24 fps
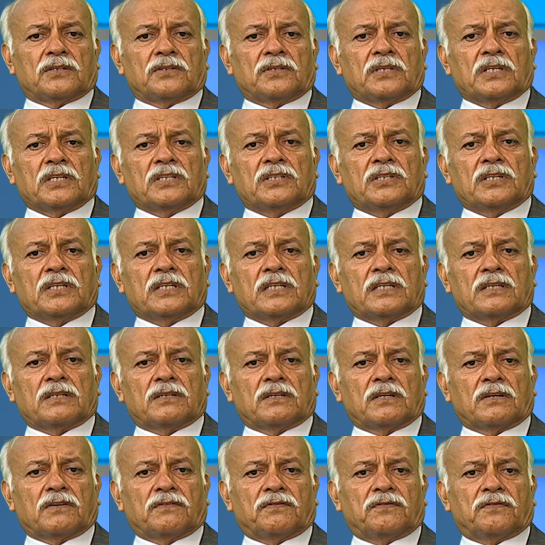
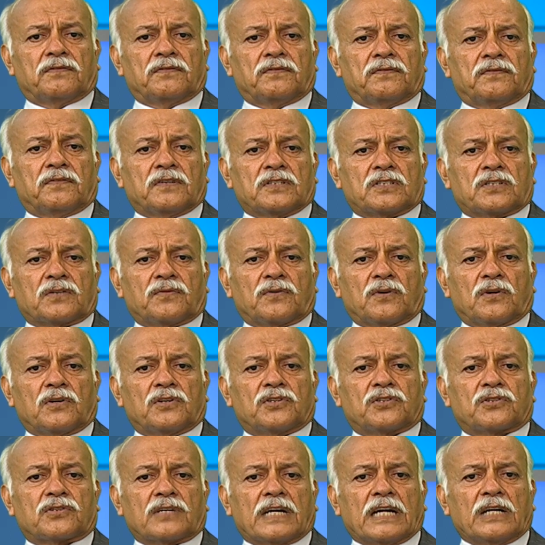they first of
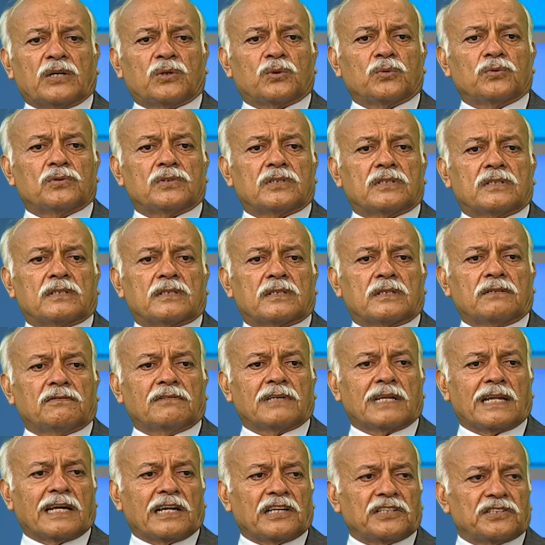all tried to
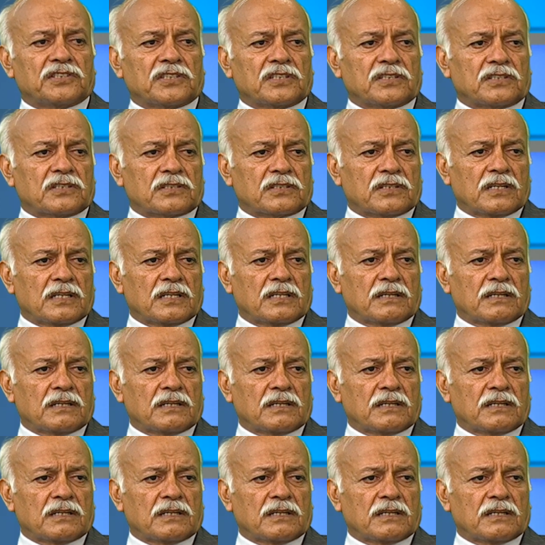trivialize it